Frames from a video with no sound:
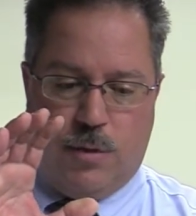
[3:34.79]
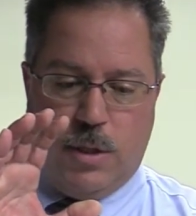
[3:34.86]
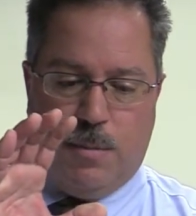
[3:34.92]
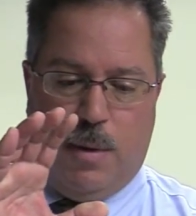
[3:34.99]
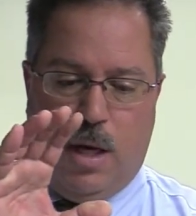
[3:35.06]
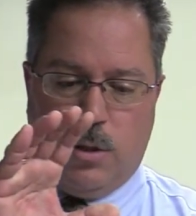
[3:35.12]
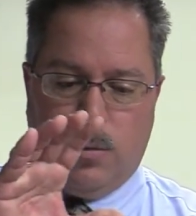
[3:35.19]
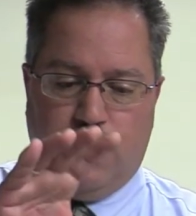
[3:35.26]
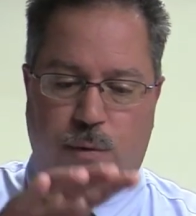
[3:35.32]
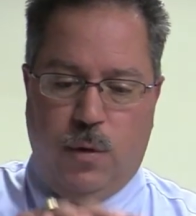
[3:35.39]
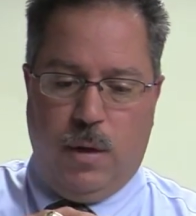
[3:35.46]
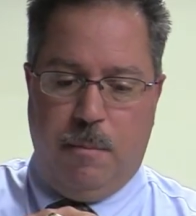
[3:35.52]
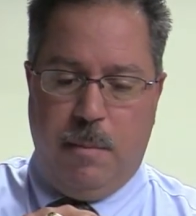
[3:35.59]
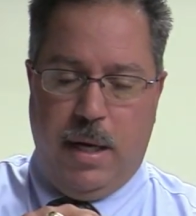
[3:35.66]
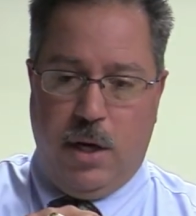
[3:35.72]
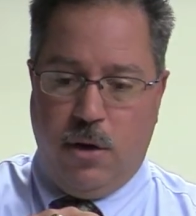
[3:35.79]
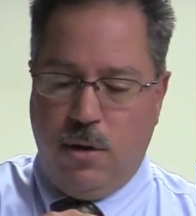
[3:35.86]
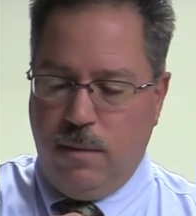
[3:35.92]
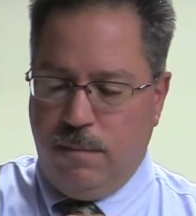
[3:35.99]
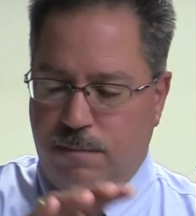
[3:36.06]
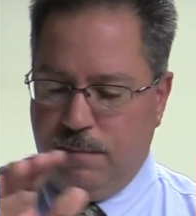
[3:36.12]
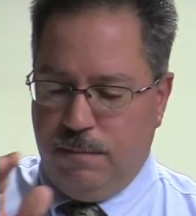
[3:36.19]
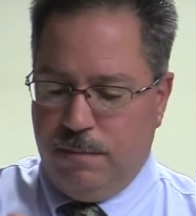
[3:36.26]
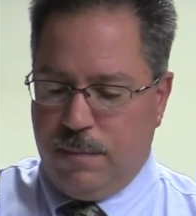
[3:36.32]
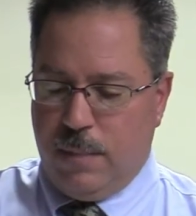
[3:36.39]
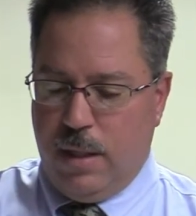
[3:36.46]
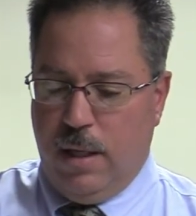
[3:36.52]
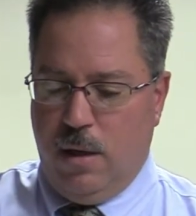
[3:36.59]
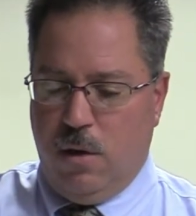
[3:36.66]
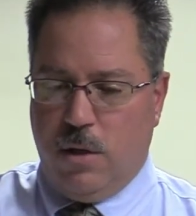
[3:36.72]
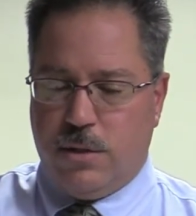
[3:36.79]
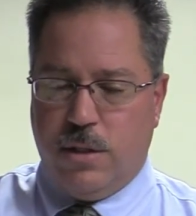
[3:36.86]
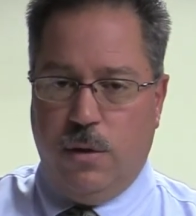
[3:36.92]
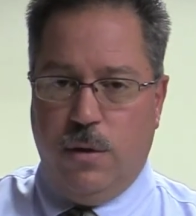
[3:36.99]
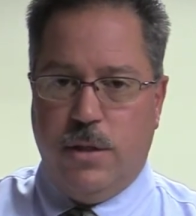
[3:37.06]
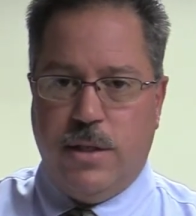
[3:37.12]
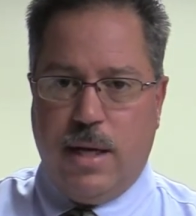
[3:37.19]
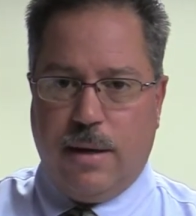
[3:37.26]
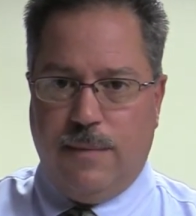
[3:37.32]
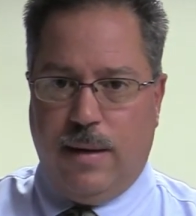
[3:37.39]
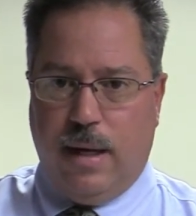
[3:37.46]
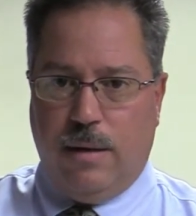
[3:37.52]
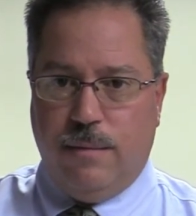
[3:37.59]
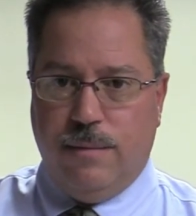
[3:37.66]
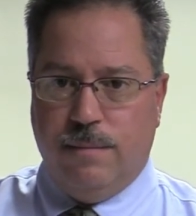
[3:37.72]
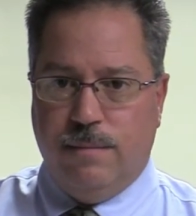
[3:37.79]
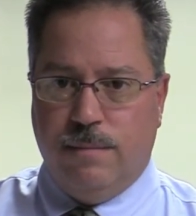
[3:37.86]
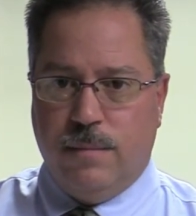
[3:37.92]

responsible for the meter and also the check valve.